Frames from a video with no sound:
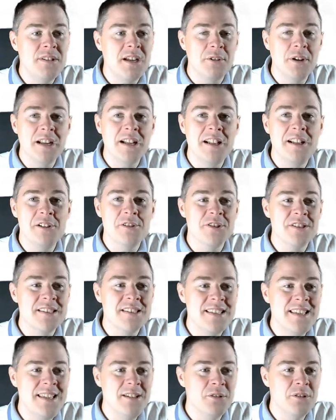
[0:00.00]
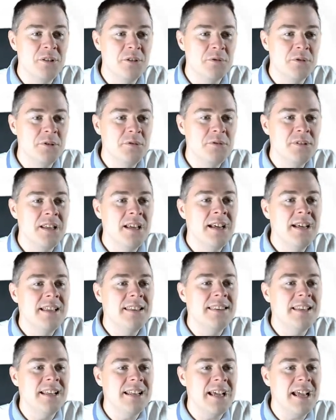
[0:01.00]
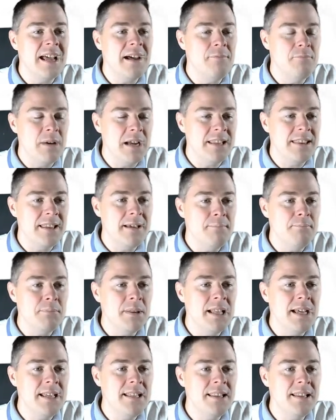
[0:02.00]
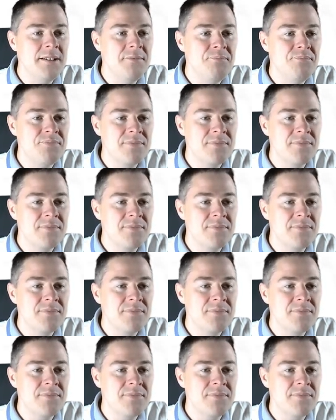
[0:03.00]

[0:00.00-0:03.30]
directly on C on the root. And then I have my template.